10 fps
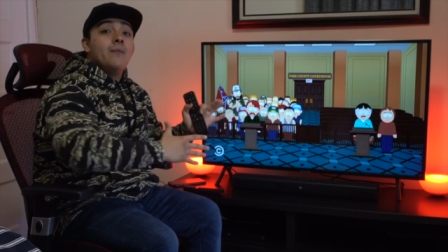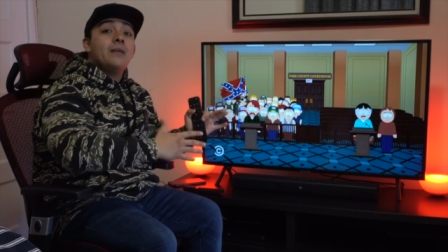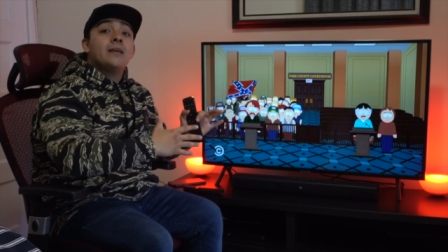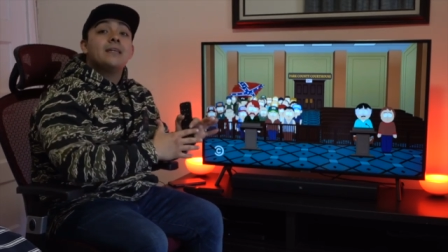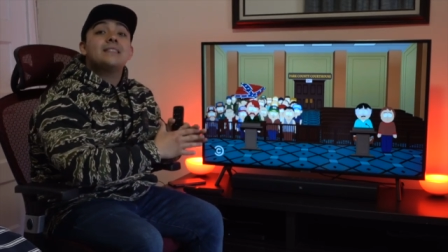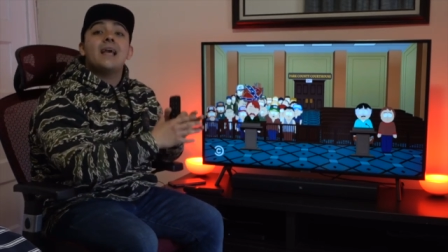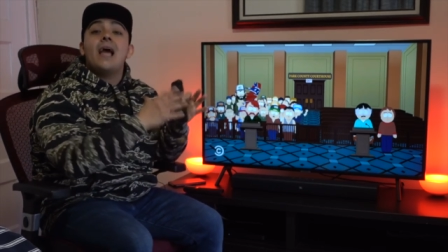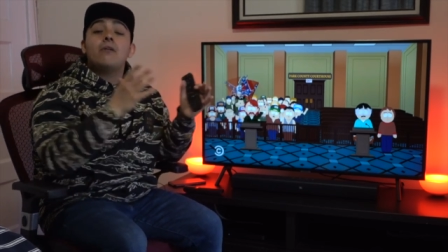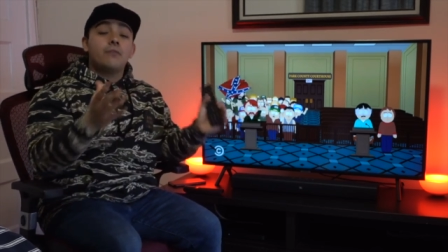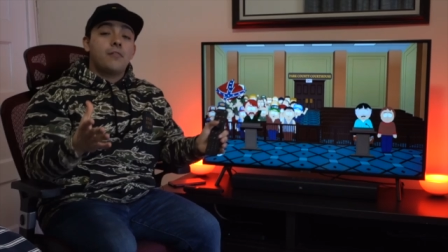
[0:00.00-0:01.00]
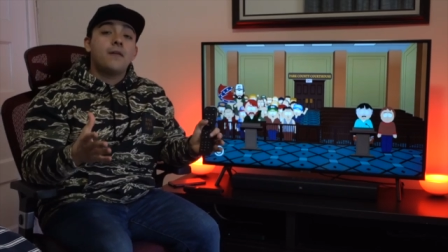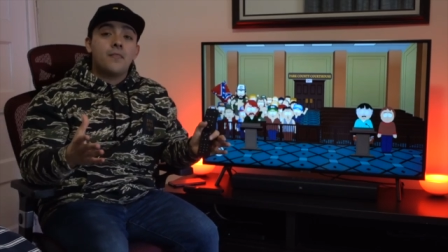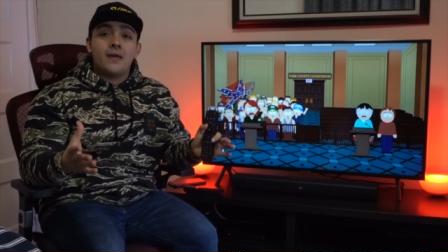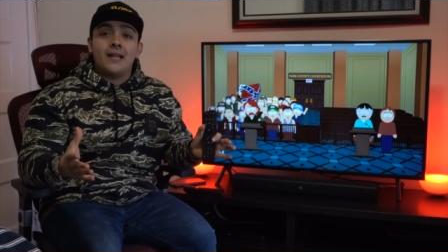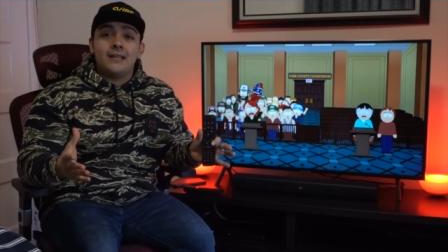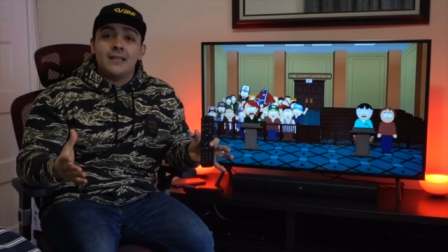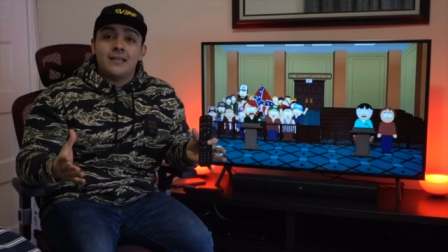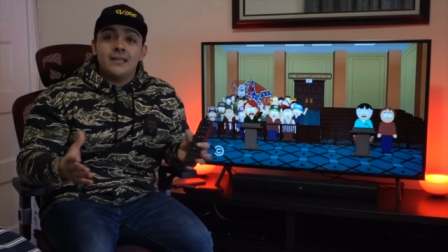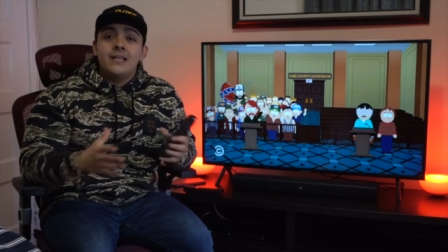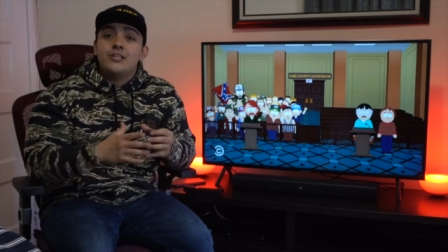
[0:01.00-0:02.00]
because everything that I
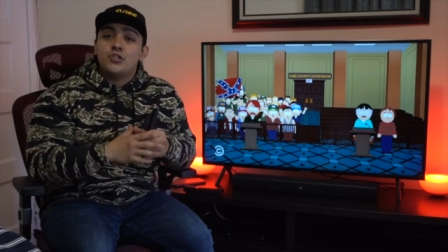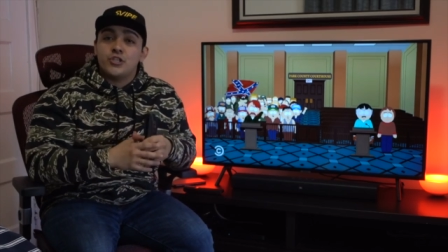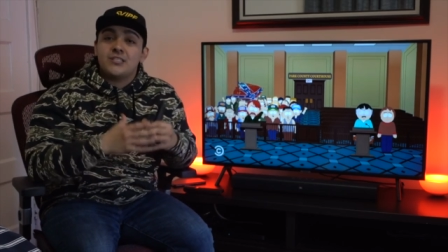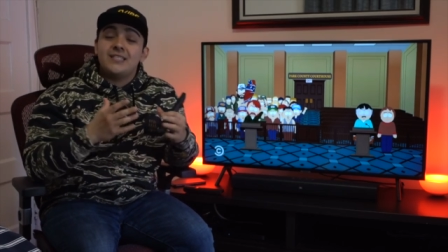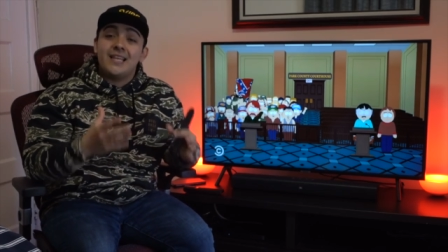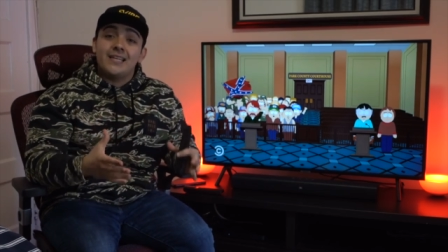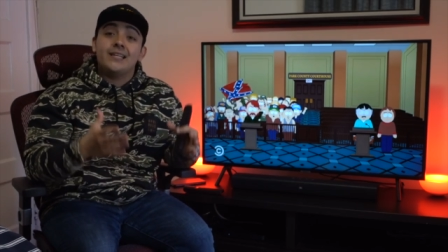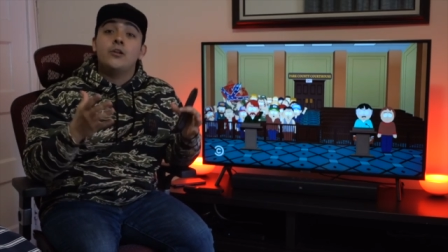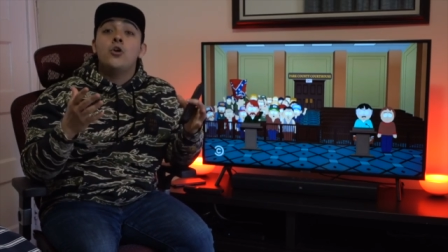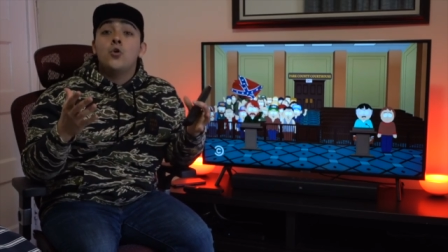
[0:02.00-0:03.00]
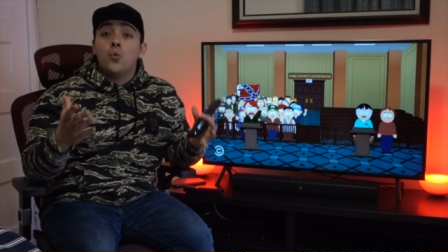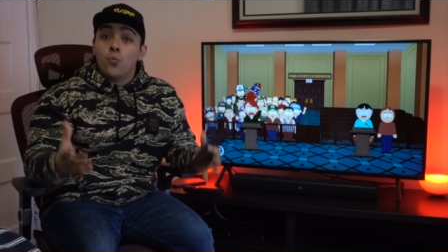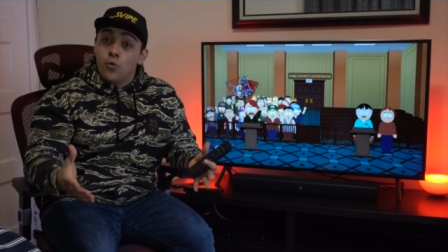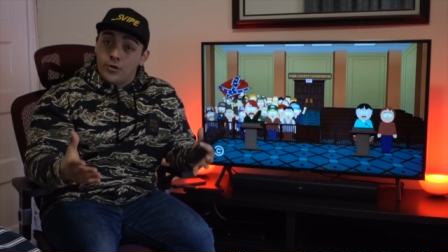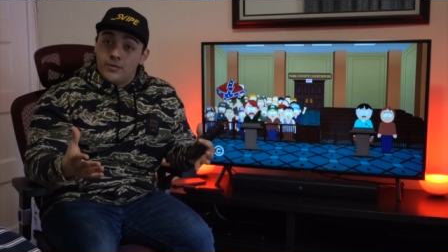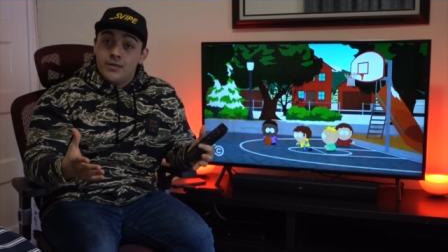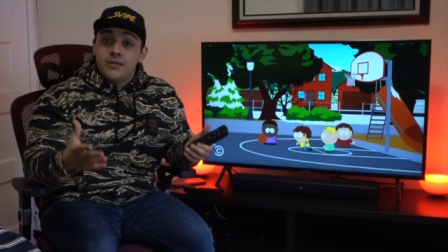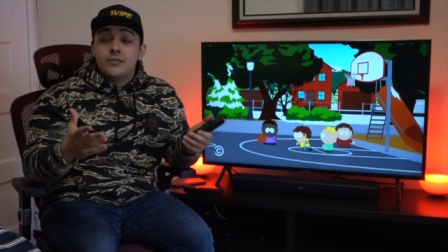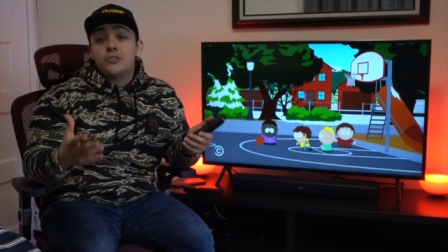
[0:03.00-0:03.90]
did just didn't work.